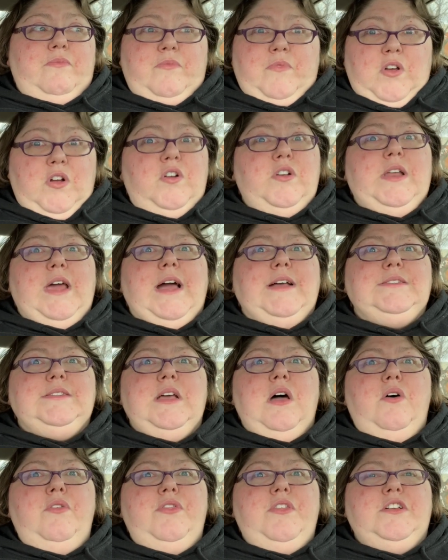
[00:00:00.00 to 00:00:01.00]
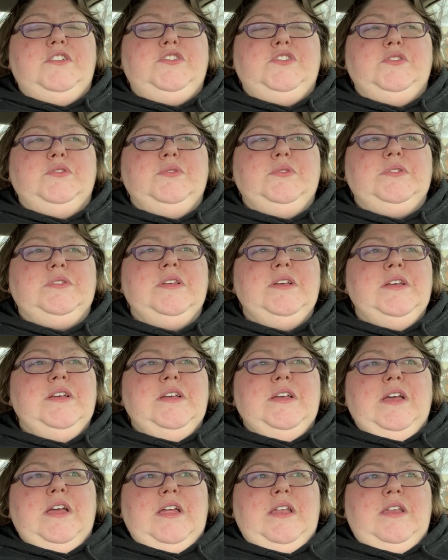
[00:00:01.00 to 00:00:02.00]
her dad's health issues,
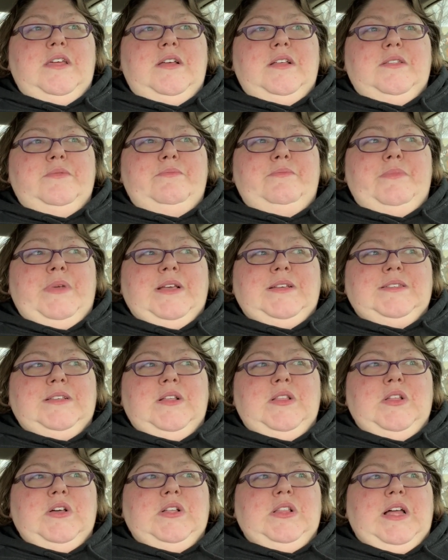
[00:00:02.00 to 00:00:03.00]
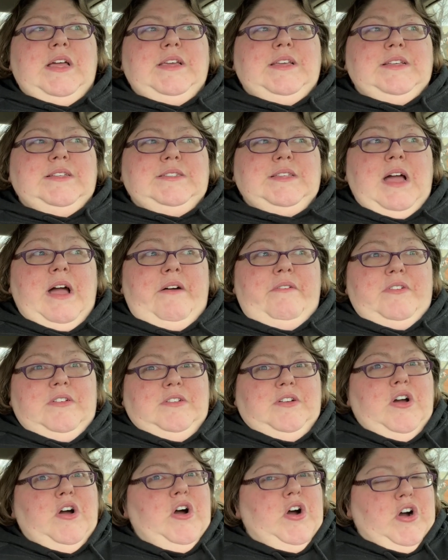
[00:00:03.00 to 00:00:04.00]
and it makes it look like he's
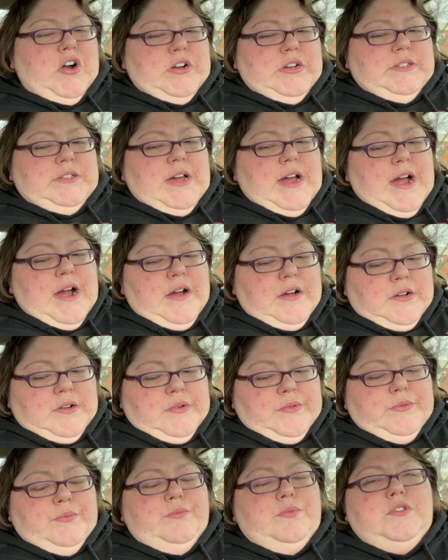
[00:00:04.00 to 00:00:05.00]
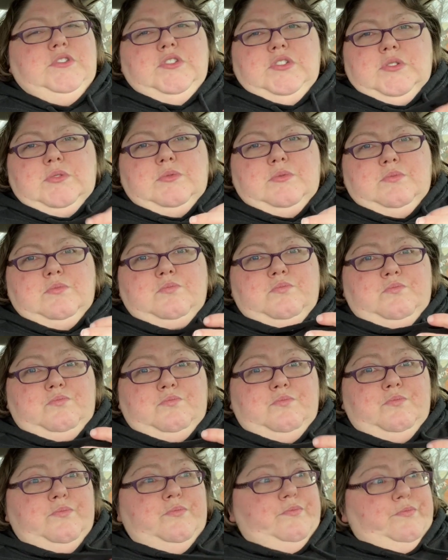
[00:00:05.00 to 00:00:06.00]
having a heart attack, which is
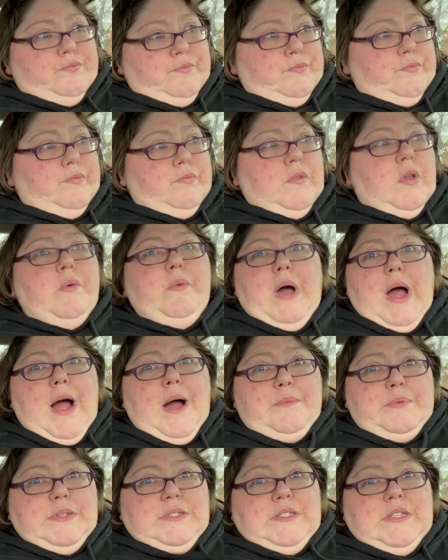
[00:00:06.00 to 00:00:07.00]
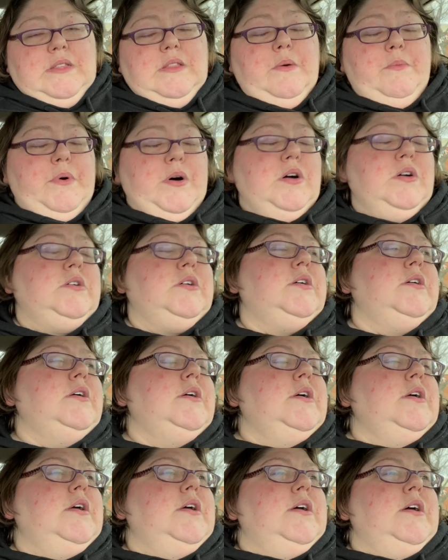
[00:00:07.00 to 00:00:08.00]
what happens in the book.
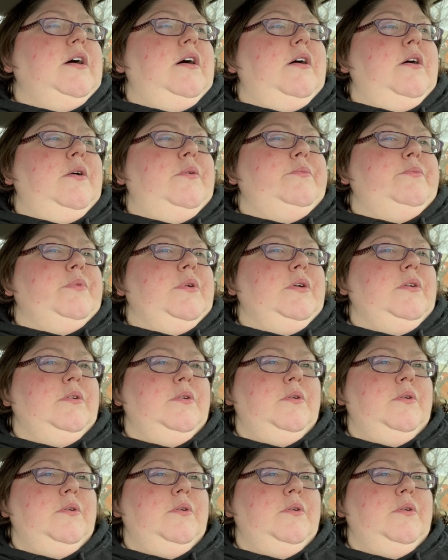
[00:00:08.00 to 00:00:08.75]
Um,